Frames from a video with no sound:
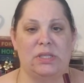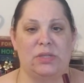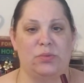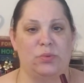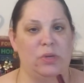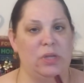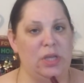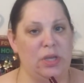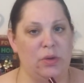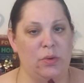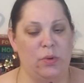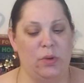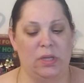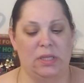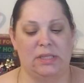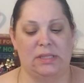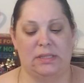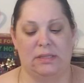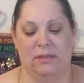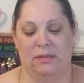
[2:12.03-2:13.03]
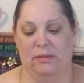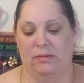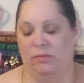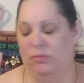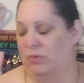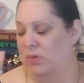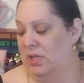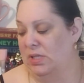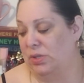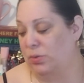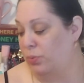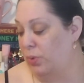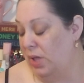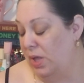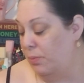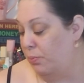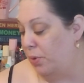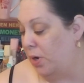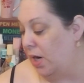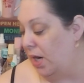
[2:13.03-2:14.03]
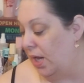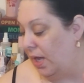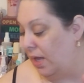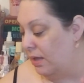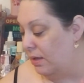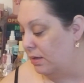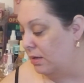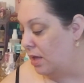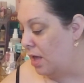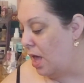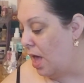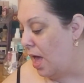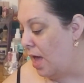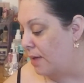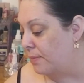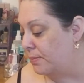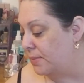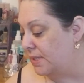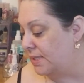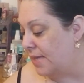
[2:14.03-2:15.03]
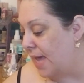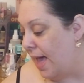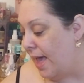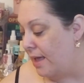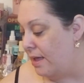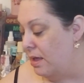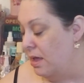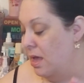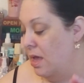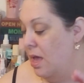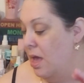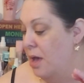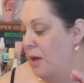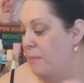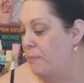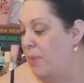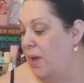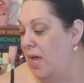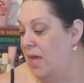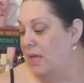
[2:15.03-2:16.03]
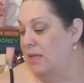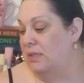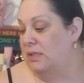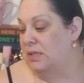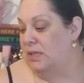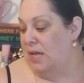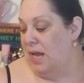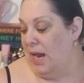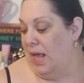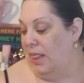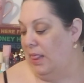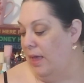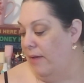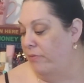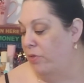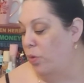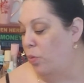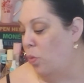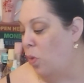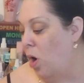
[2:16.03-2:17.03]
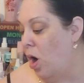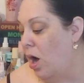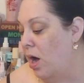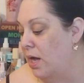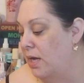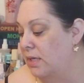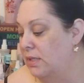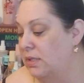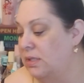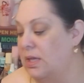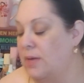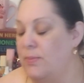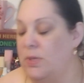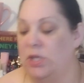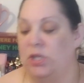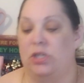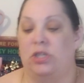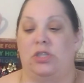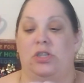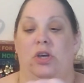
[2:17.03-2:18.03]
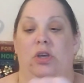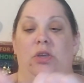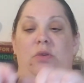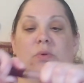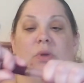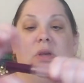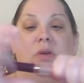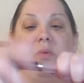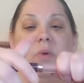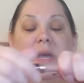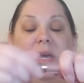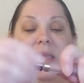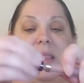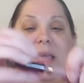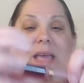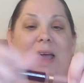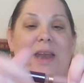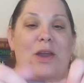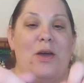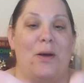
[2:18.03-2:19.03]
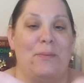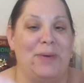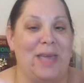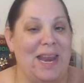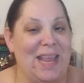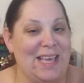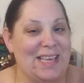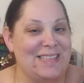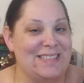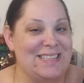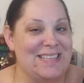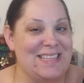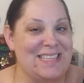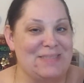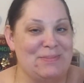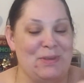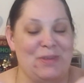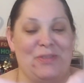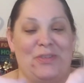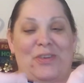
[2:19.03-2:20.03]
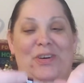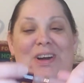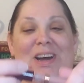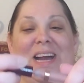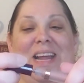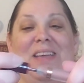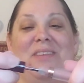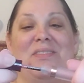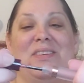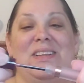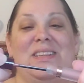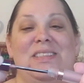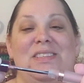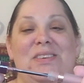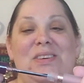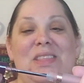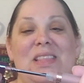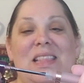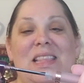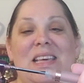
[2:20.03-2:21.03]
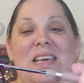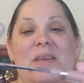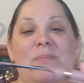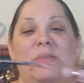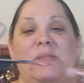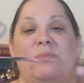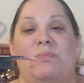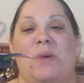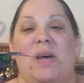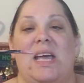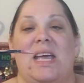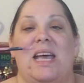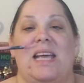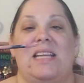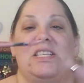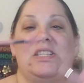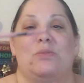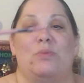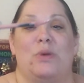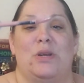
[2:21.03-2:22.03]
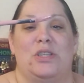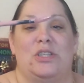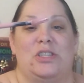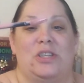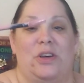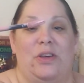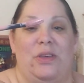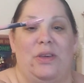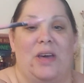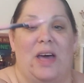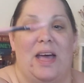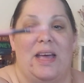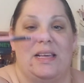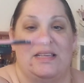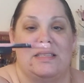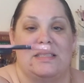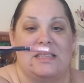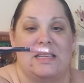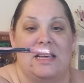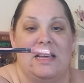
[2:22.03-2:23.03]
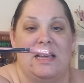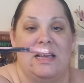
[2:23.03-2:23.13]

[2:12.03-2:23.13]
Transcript: It's really cool. It's a really pretty set. And I love the wand. Let me just show you real quickly. I know I'm getting into this before I even do the lips, but I just want to show you guys.